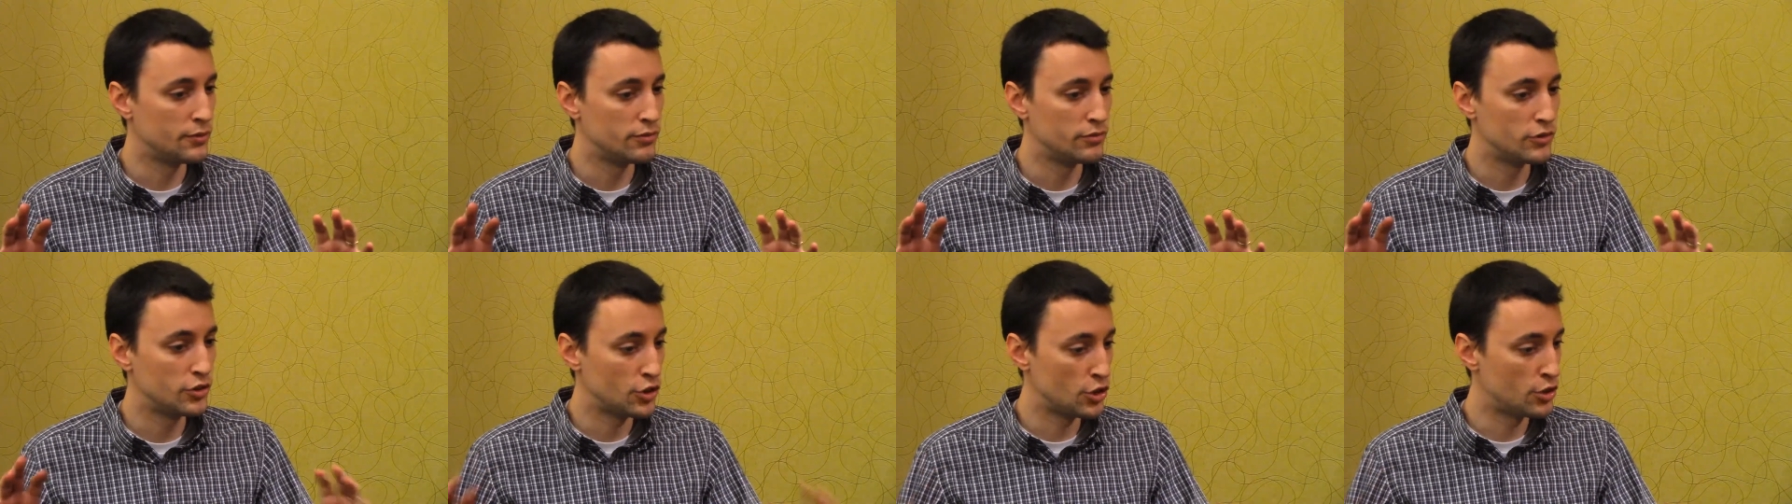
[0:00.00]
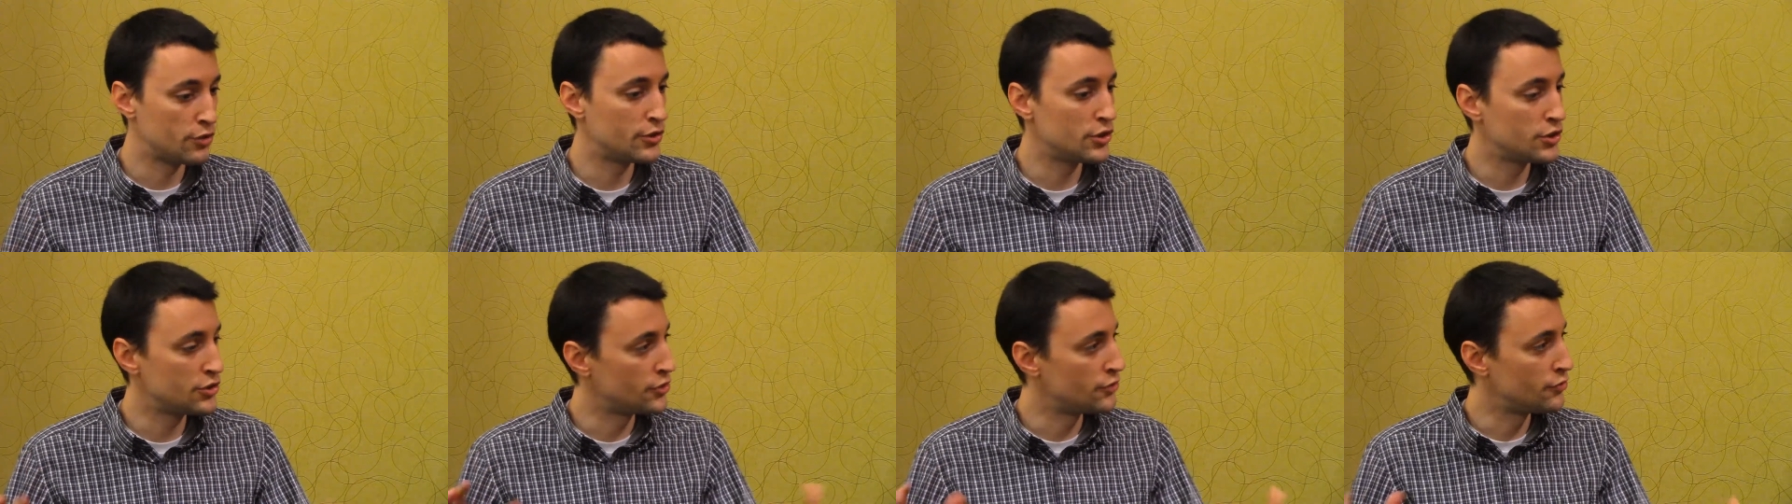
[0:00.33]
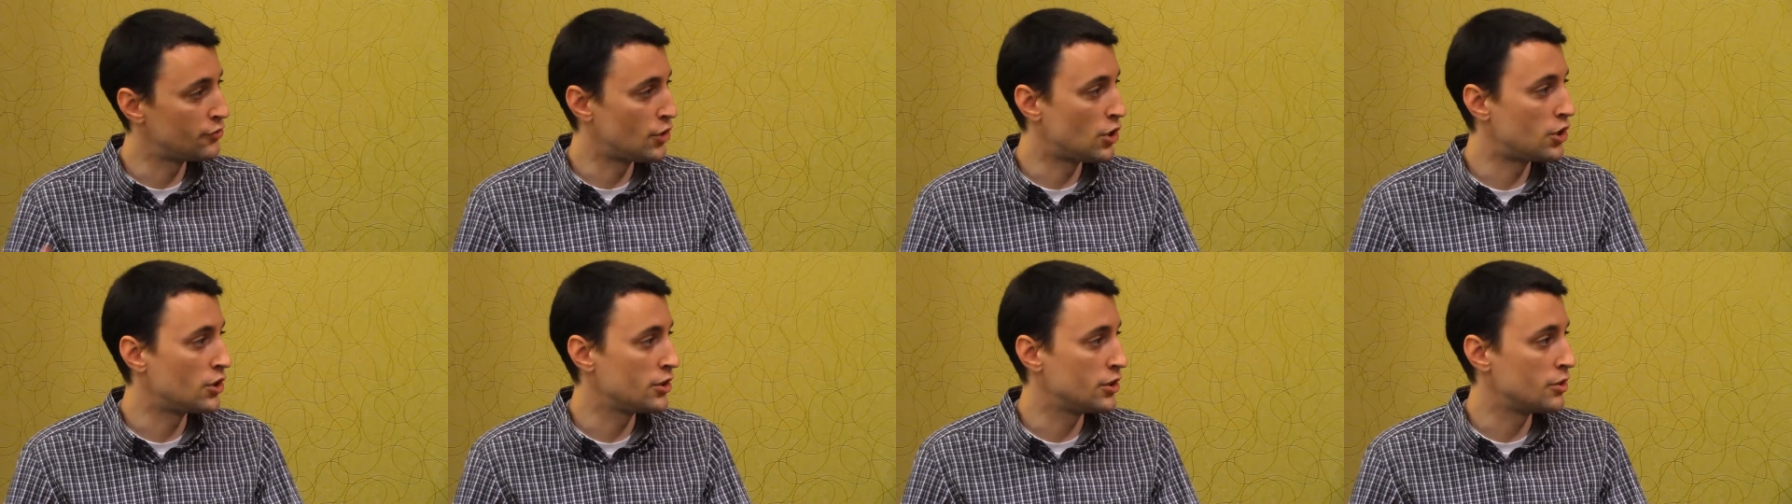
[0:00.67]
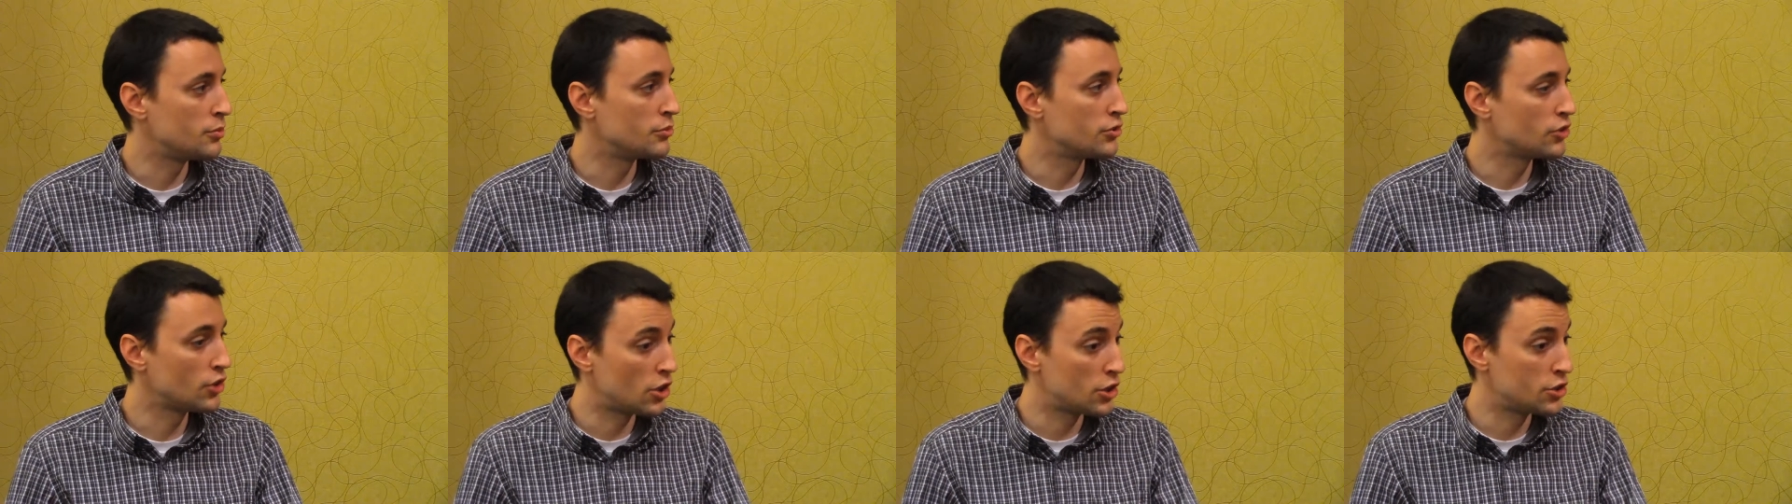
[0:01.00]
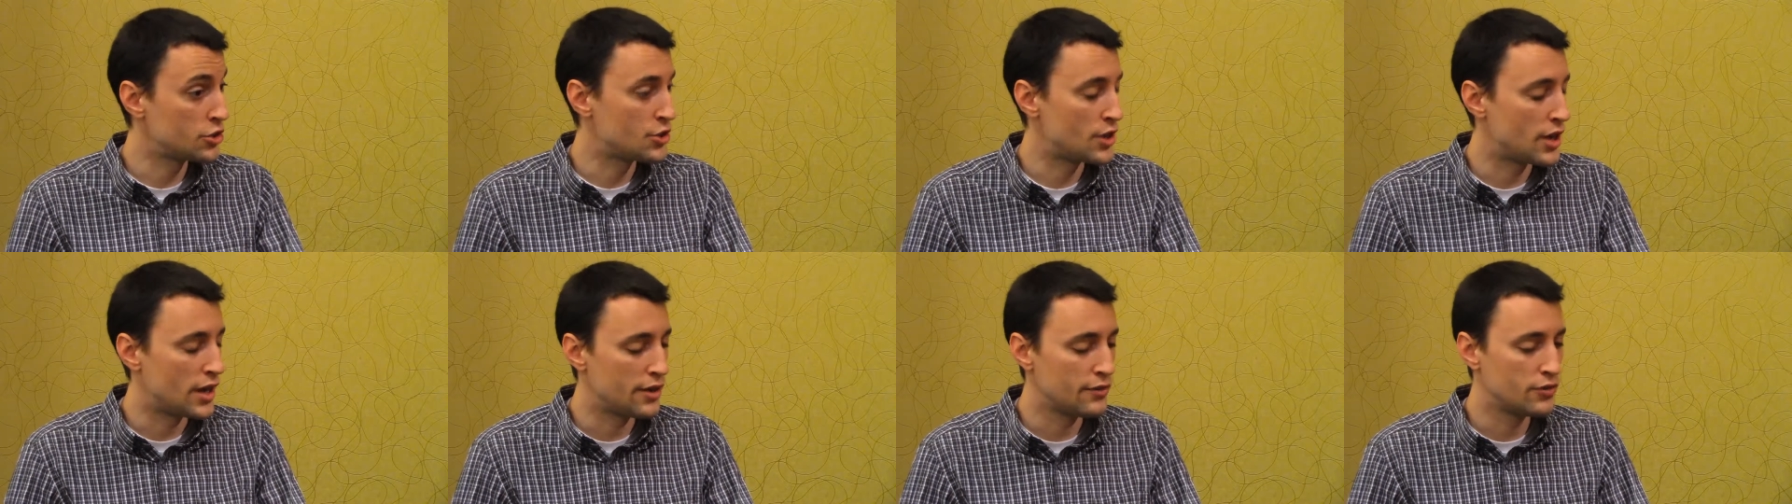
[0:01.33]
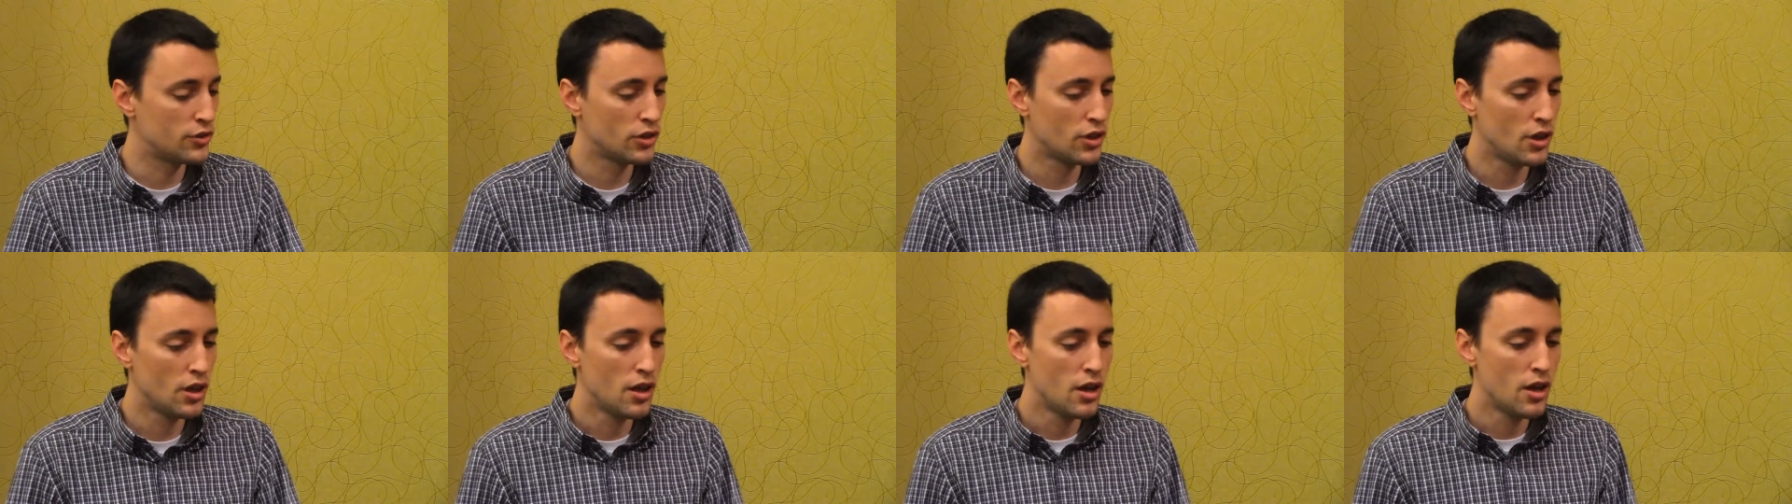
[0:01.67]
servers and volumes, hard
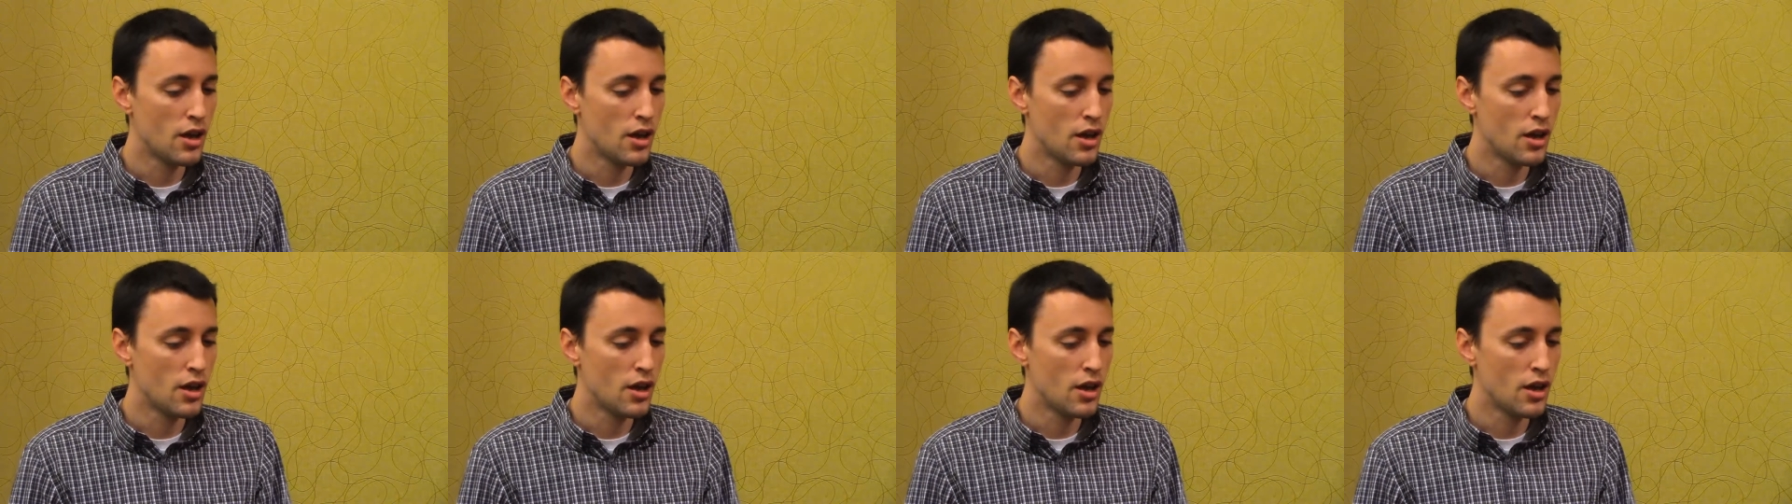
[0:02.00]
drives,